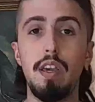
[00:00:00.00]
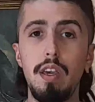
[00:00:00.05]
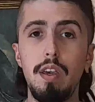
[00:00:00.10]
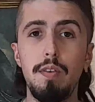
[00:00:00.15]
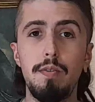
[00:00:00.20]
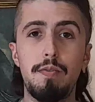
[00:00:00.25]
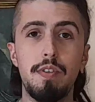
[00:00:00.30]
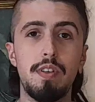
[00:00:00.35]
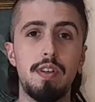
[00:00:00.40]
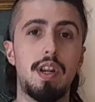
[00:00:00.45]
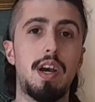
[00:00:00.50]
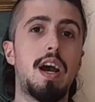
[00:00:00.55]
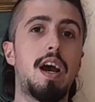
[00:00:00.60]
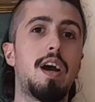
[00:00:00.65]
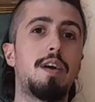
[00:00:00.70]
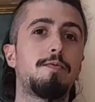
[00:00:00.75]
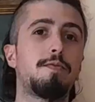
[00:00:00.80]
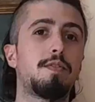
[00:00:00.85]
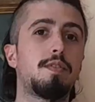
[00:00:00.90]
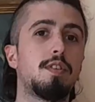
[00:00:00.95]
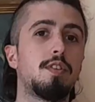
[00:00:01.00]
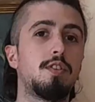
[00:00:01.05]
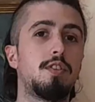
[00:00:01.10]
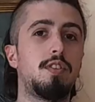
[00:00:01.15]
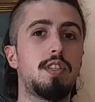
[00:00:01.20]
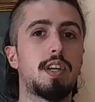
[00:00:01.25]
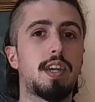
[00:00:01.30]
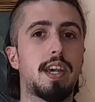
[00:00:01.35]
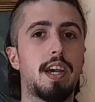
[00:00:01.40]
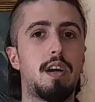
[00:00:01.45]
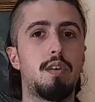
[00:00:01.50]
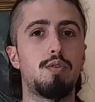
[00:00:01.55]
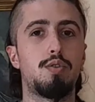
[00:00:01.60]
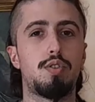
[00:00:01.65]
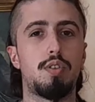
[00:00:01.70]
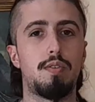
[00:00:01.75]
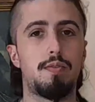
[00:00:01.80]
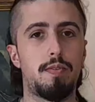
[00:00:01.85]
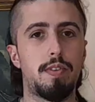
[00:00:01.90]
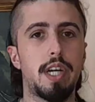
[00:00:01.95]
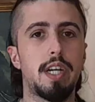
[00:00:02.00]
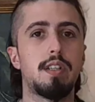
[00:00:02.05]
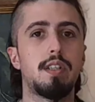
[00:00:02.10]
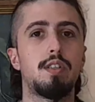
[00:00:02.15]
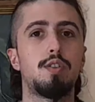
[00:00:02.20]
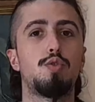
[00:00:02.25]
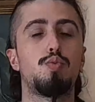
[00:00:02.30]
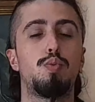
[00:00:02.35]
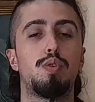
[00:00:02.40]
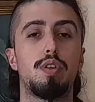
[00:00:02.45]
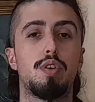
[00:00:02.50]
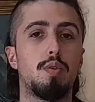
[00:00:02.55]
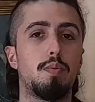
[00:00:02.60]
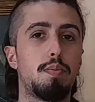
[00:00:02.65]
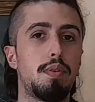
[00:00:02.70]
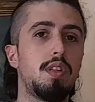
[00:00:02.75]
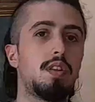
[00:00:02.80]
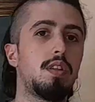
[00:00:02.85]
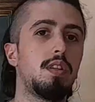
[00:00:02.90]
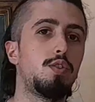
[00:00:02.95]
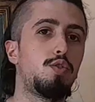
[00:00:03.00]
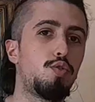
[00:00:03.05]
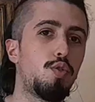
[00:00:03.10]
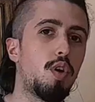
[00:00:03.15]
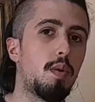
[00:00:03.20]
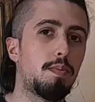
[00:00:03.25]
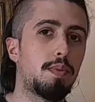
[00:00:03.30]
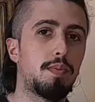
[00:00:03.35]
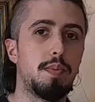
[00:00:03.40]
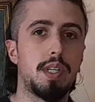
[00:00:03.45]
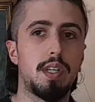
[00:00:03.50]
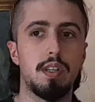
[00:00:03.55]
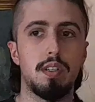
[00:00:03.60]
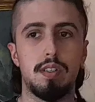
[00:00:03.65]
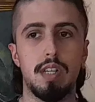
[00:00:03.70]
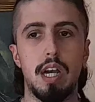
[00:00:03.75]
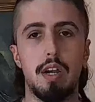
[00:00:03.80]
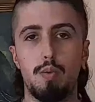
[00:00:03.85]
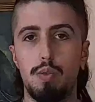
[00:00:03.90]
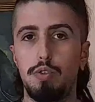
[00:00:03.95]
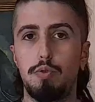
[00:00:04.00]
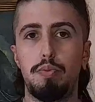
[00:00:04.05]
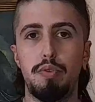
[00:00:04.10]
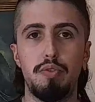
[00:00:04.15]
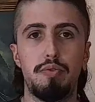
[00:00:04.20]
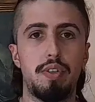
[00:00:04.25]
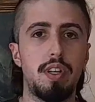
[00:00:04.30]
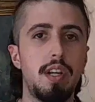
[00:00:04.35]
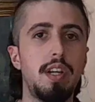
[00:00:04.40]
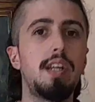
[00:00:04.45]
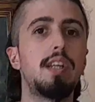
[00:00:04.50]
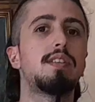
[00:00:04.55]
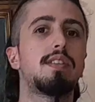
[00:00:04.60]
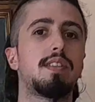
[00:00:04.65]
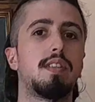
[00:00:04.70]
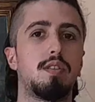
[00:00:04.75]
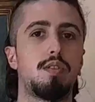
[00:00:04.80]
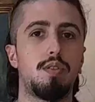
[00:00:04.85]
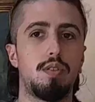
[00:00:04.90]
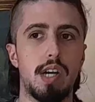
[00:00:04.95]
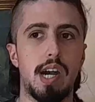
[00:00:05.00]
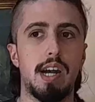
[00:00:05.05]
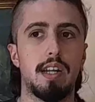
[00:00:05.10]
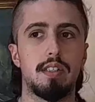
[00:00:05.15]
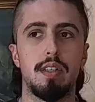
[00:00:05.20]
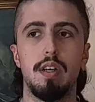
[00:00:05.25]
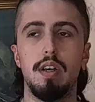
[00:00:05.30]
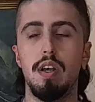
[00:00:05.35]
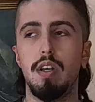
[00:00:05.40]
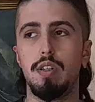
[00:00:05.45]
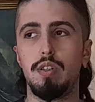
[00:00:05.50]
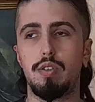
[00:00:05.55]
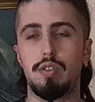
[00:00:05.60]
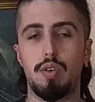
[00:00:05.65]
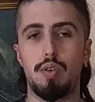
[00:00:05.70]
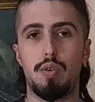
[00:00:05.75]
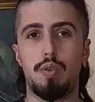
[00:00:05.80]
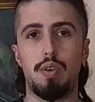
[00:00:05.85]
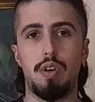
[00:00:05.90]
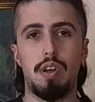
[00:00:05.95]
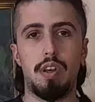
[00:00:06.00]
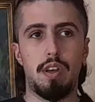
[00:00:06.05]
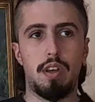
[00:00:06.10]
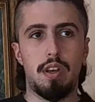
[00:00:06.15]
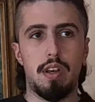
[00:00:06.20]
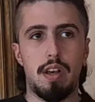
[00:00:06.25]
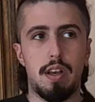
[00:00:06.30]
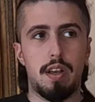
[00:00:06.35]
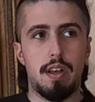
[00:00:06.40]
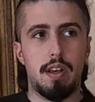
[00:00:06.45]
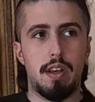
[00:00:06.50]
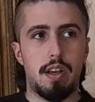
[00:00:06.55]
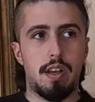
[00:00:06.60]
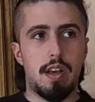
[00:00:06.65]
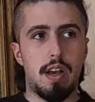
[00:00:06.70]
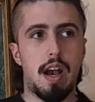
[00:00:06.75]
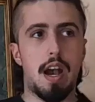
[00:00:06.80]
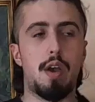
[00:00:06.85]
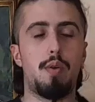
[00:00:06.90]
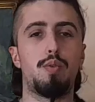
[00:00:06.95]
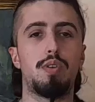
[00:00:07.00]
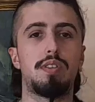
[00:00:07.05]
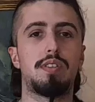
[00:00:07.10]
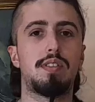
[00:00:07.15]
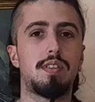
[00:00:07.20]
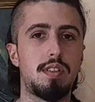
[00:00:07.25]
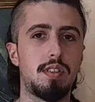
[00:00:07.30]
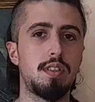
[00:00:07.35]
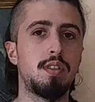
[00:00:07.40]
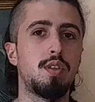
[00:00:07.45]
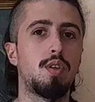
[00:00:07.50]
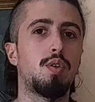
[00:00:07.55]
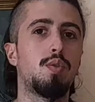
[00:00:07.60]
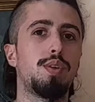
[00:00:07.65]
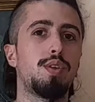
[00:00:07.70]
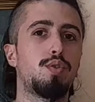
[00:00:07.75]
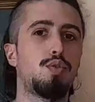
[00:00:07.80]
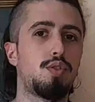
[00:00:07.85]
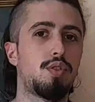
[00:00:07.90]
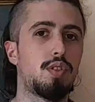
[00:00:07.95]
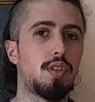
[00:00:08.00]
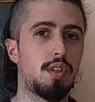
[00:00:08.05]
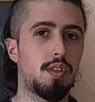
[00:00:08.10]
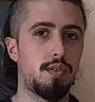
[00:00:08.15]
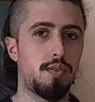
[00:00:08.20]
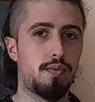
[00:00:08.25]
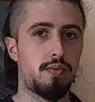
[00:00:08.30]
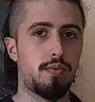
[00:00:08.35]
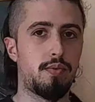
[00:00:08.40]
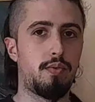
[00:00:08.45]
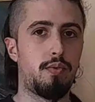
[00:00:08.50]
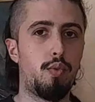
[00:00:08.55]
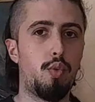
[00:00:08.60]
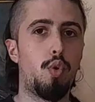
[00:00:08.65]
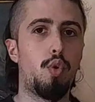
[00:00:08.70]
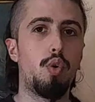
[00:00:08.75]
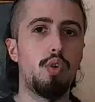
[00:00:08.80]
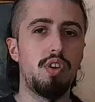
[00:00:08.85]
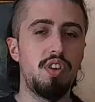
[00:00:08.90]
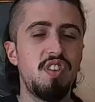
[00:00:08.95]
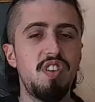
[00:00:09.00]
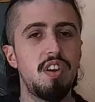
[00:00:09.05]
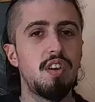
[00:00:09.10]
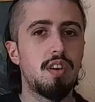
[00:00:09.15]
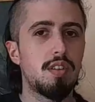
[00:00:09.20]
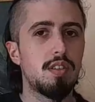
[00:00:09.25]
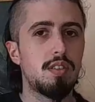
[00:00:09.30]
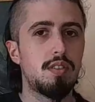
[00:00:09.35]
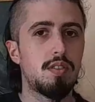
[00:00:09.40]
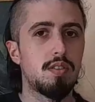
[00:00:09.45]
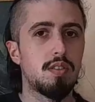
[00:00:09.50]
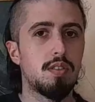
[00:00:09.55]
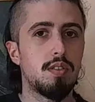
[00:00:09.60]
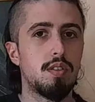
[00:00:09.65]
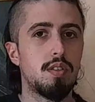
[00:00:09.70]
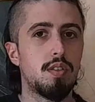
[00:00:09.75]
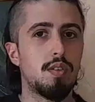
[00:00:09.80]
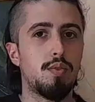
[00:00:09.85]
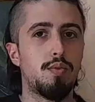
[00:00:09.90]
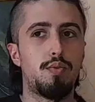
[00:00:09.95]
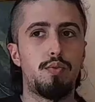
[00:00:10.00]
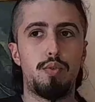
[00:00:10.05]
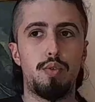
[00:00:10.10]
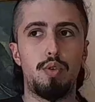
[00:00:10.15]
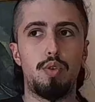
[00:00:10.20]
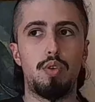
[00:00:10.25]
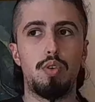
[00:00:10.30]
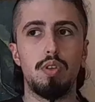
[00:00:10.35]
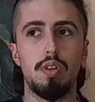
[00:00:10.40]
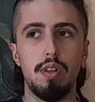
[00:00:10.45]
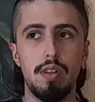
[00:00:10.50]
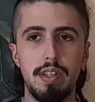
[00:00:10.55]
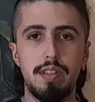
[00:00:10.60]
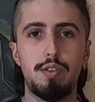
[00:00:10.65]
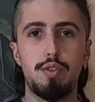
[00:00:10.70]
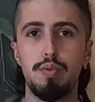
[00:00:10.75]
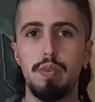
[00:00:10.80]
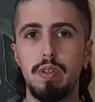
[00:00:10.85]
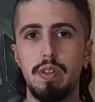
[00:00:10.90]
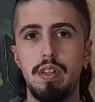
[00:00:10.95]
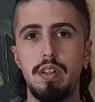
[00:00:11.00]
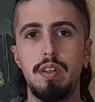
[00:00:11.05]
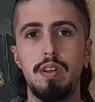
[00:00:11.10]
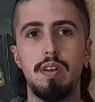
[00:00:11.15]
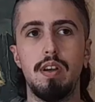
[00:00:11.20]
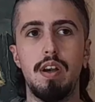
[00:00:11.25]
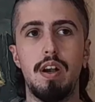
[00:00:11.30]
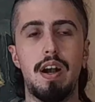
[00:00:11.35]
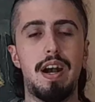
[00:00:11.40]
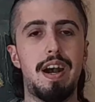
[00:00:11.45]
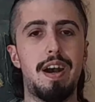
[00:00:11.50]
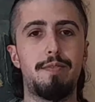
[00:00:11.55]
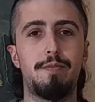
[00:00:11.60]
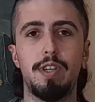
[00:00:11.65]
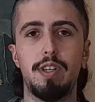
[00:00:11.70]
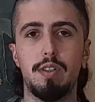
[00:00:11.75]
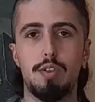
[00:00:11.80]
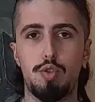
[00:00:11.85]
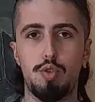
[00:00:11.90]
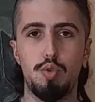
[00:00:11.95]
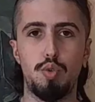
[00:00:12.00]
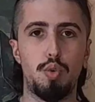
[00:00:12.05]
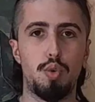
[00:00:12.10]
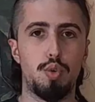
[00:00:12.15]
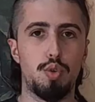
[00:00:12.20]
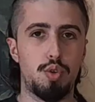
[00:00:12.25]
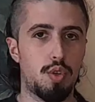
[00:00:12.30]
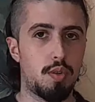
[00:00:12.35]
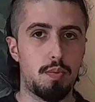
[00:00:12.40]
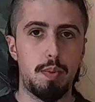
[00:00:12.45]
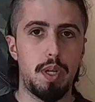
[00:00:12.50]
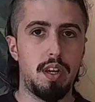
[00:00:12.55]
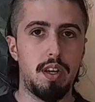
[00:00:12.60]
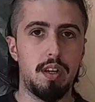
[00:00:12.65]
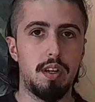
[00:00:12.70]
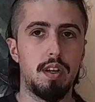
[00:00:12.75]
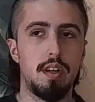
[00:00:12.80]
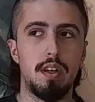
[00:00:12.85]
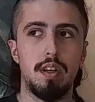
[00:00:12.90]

even after the accounts on violence were completely dropped because I was proven innocent to that. So I was still going to serve four years for literally having a sword on me.